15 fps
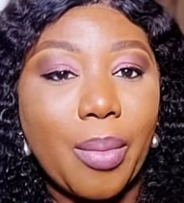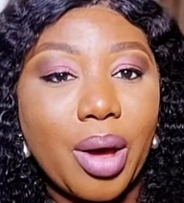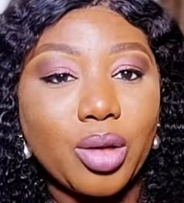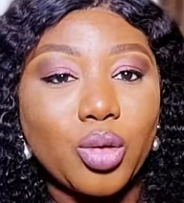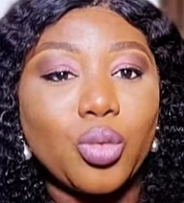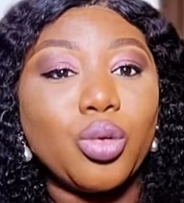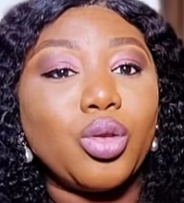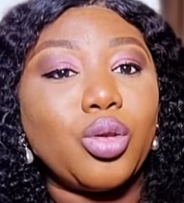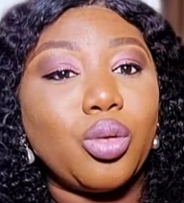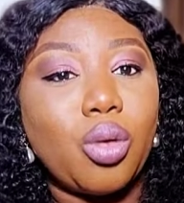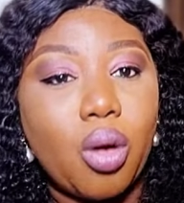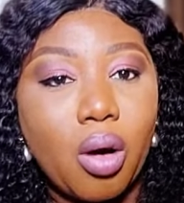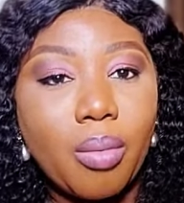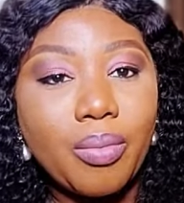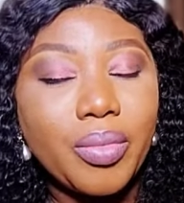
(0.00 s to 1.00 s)
need to
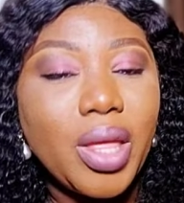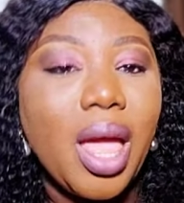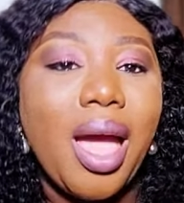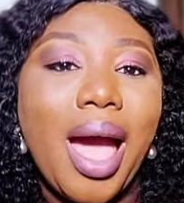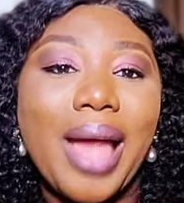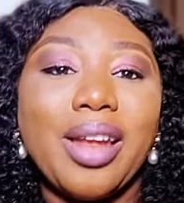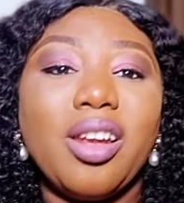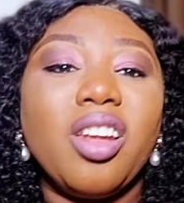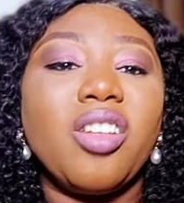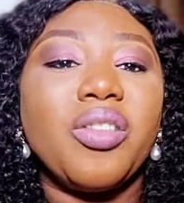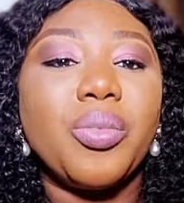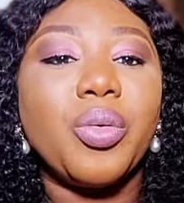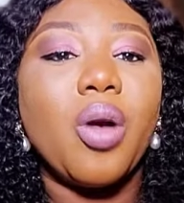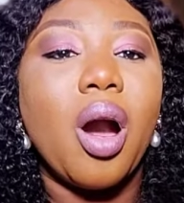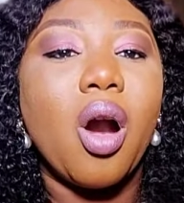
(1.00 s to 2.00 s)
know is that
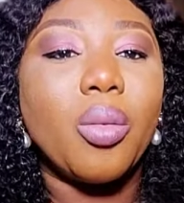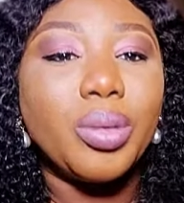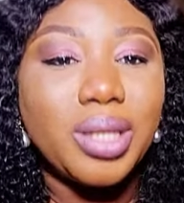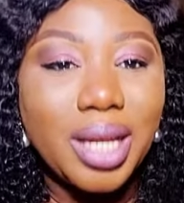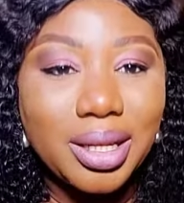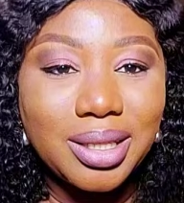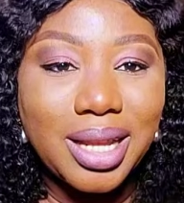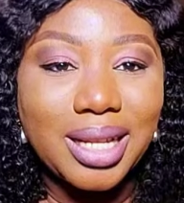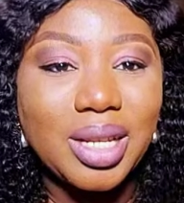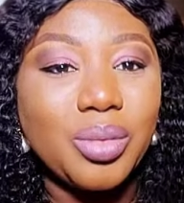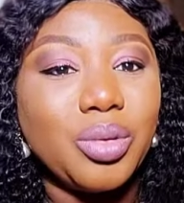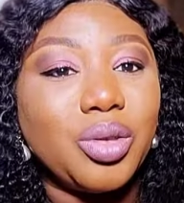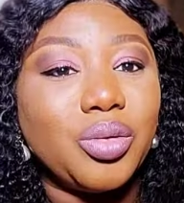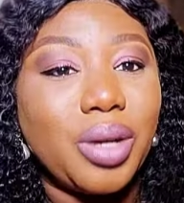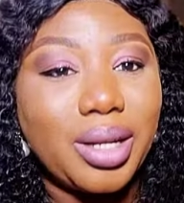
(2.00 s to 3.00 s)
marriage is
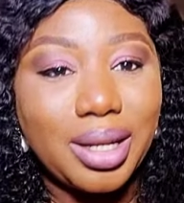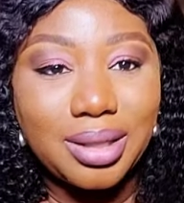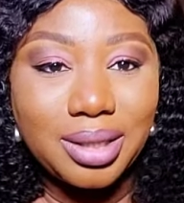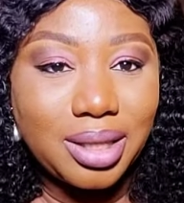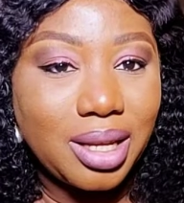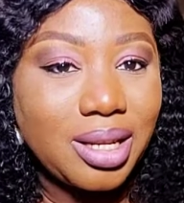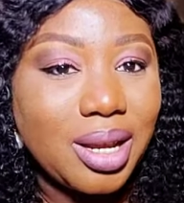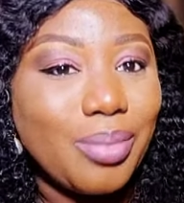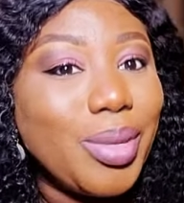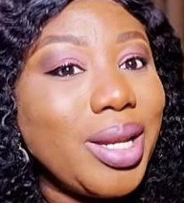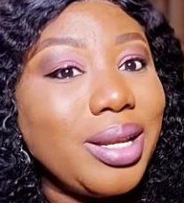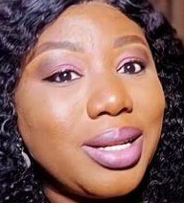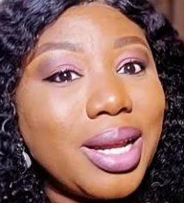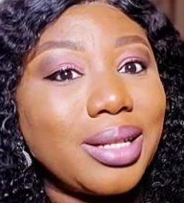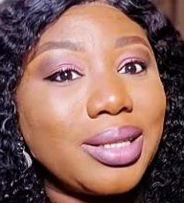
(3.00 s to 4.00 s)
not a bed of
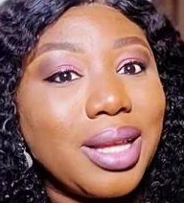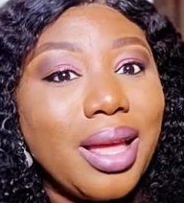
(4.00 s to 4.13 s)
roses.